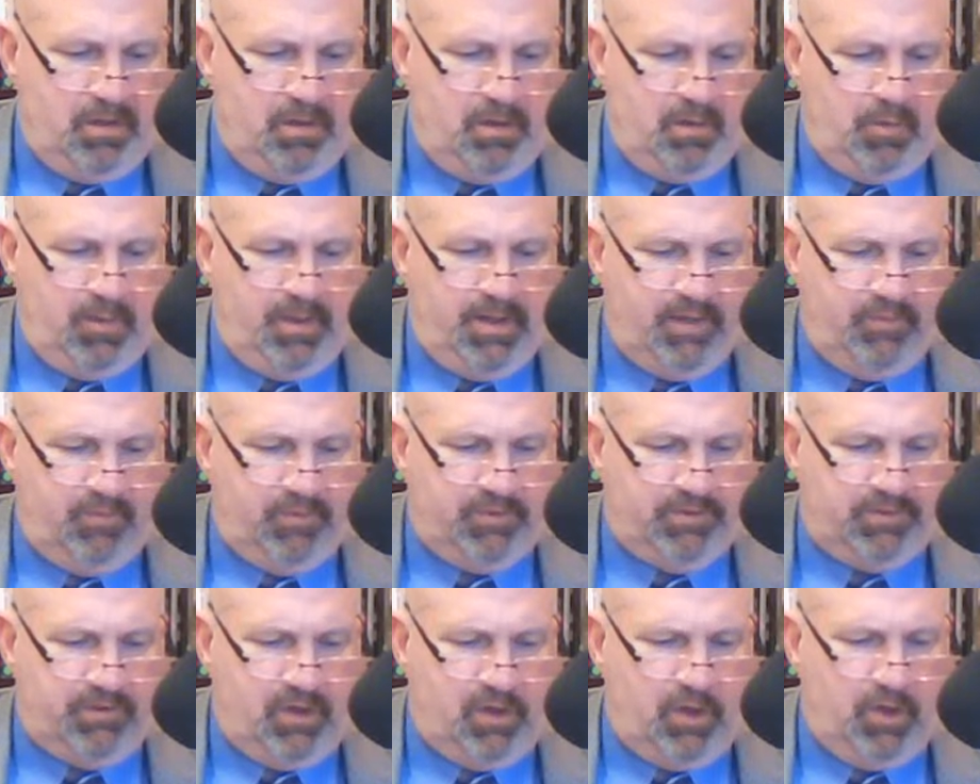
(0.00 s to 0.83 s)
We have what's
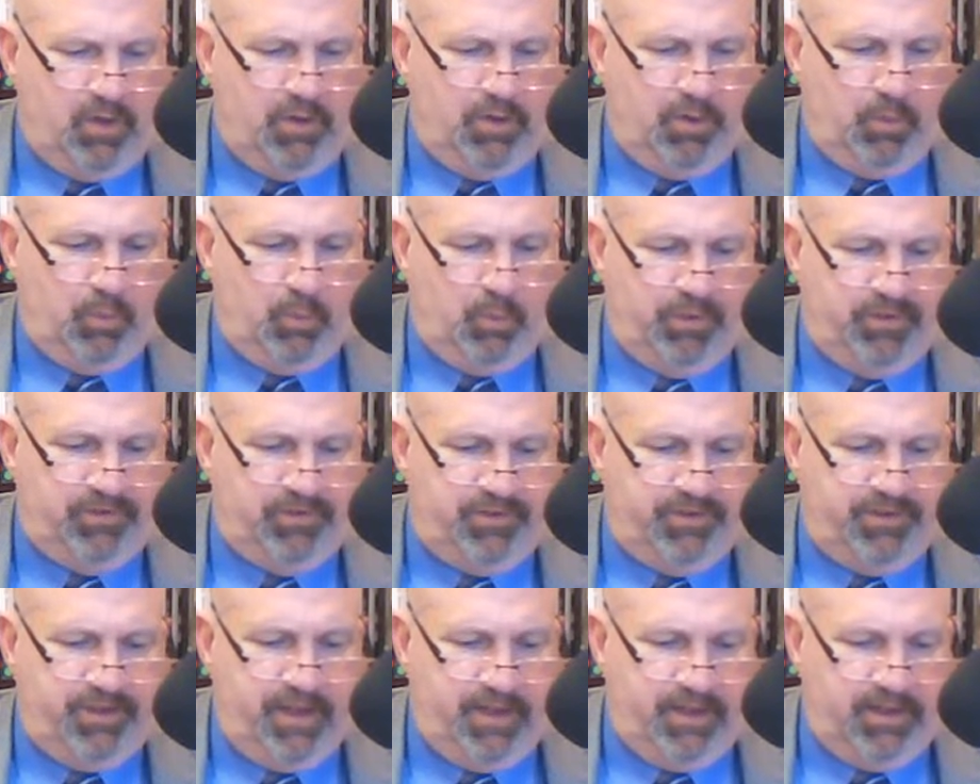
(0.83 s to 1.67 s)
called the
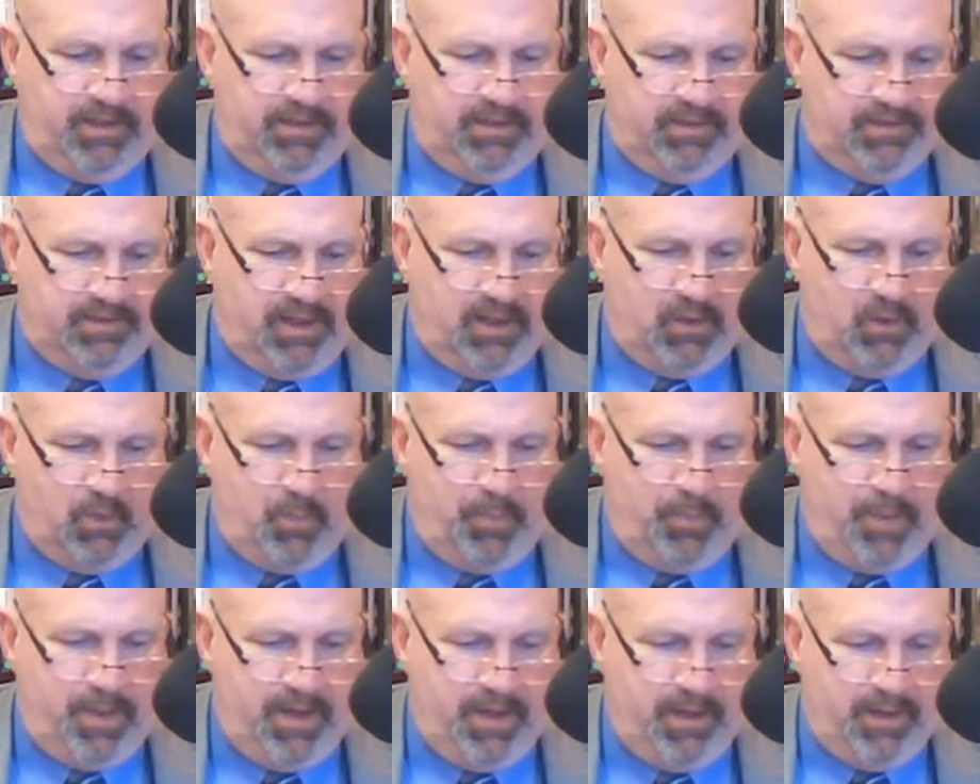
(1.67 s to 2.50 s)
risk-taking
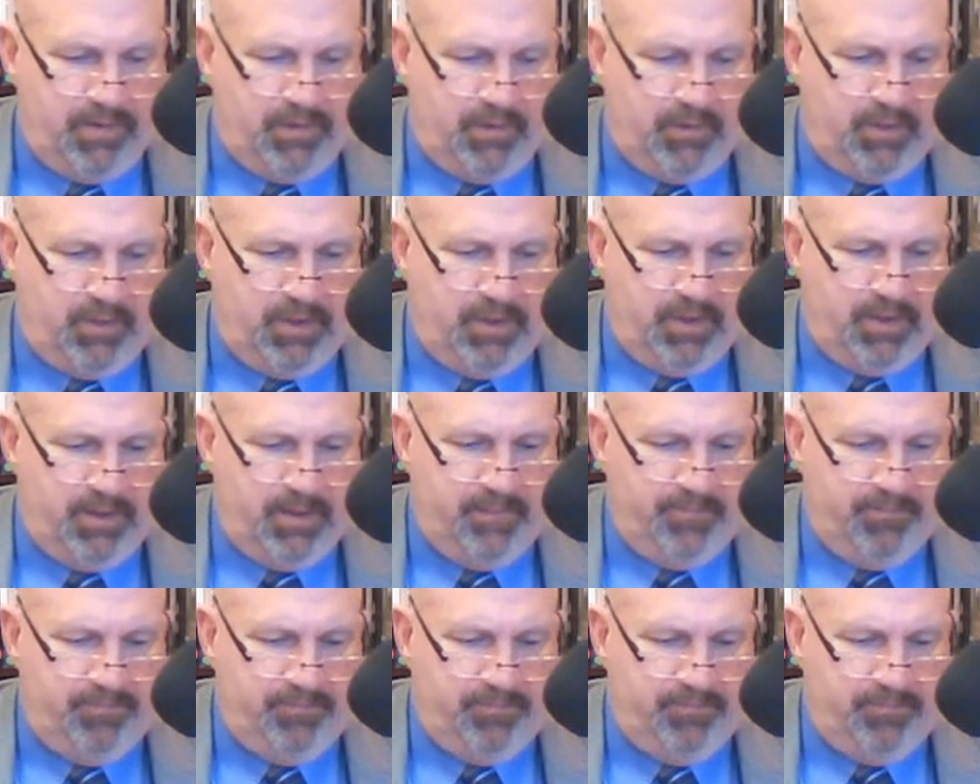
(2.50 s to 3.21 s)
psychopath, okay?